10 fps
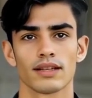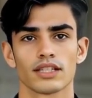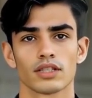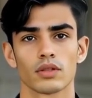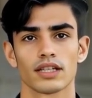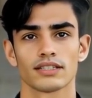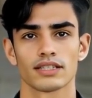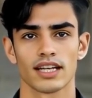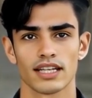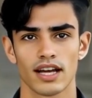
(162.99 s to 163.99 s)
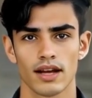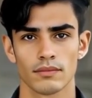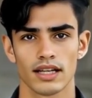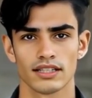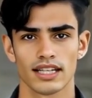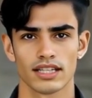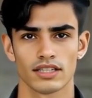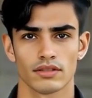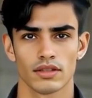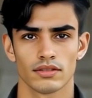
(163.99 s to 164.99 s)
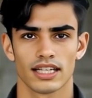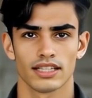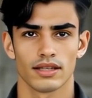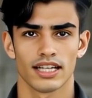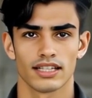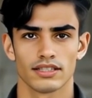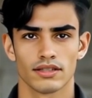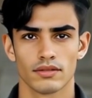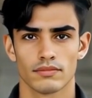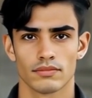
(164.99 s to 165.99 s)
And you can set it up in 10 to 15 minutes.